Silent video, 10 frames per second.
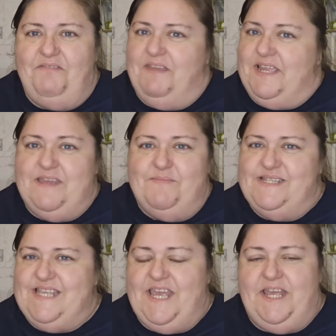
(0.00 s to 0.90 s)
they keep me
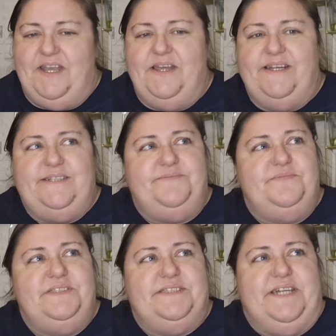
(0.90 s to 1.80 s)
sane.
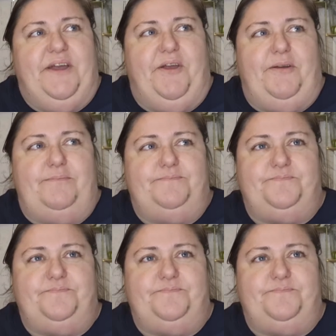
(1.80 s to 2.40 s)
But